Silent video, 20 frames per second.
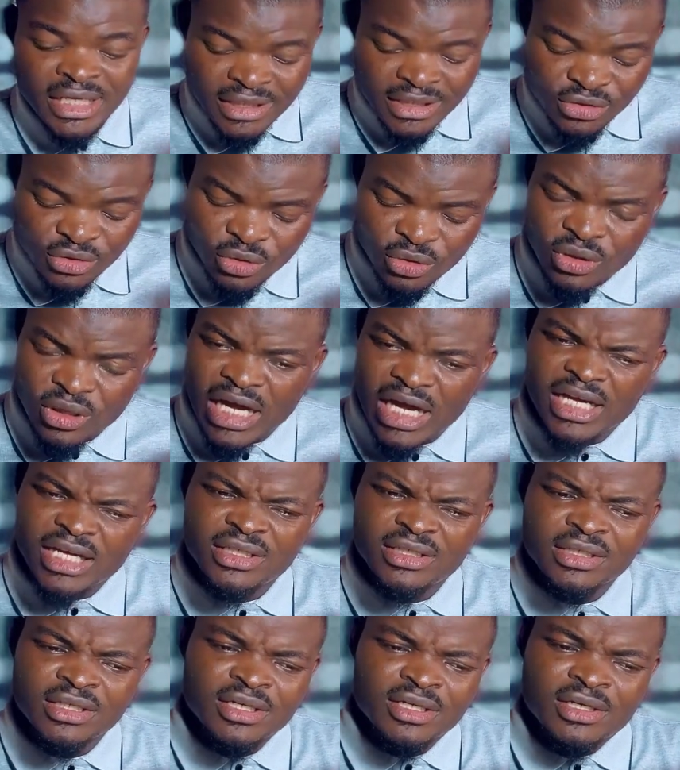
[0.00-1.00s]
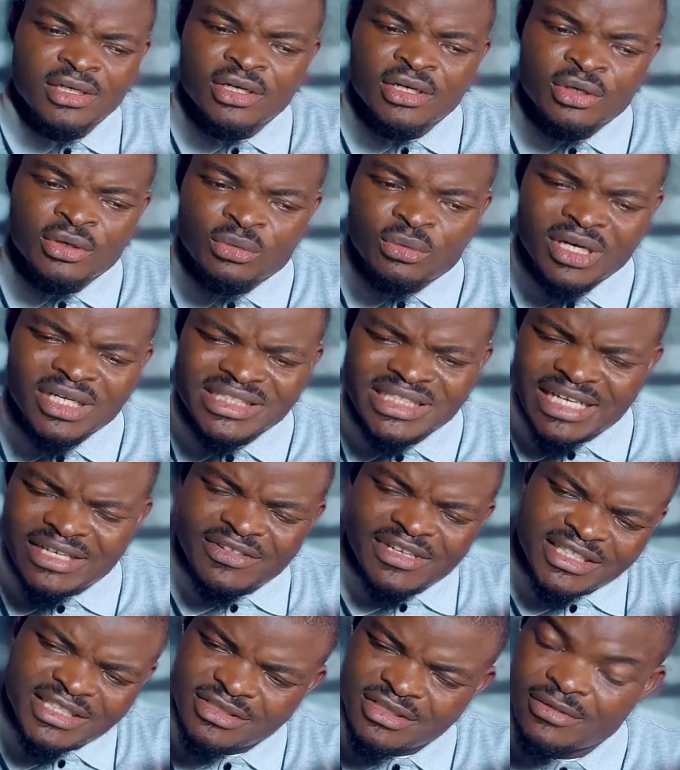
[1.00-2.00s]
So, and what's the
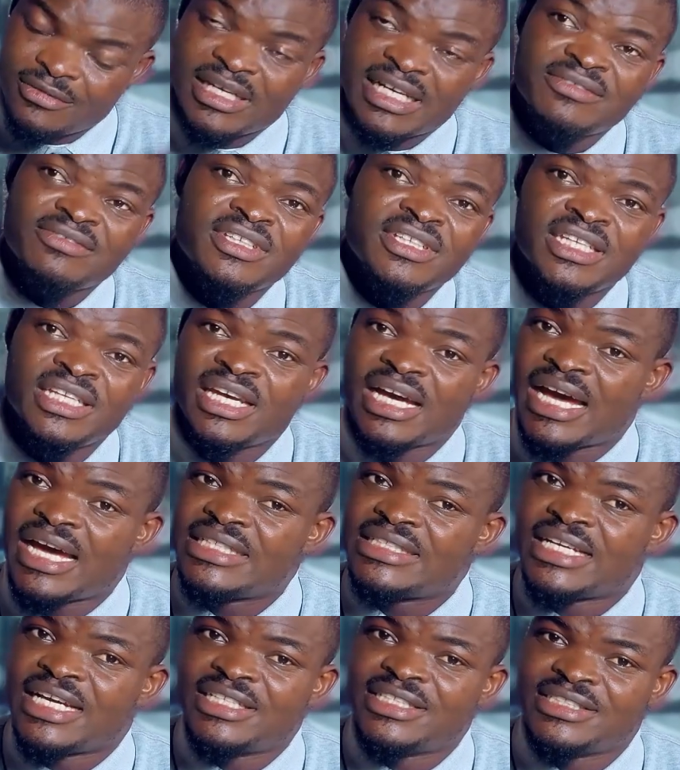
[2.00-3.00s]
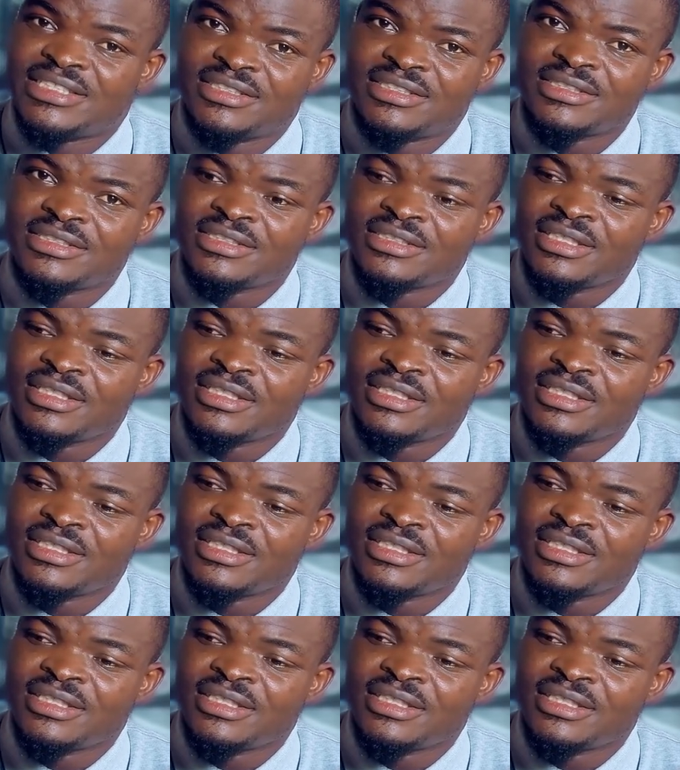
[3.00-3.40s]
advantage of having a high charging?